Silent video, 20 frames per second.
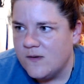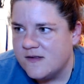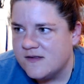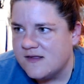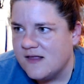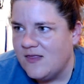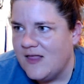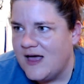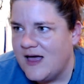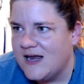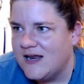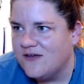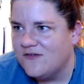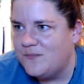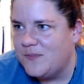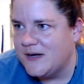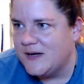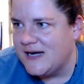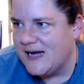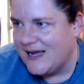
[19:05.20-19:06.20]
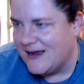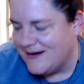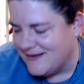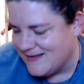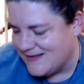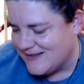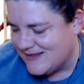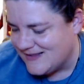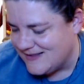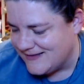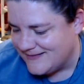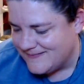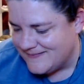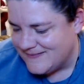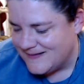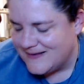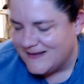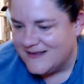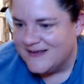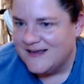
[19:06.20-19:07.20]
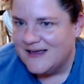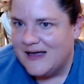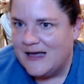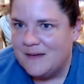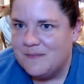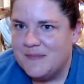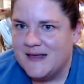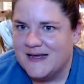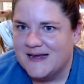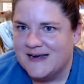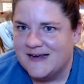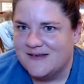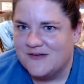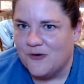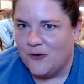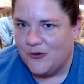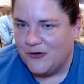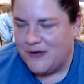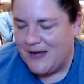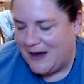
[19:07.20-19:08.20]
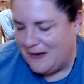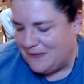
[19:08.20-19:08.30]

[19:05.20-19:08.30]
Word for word: a lot of bananas being doled out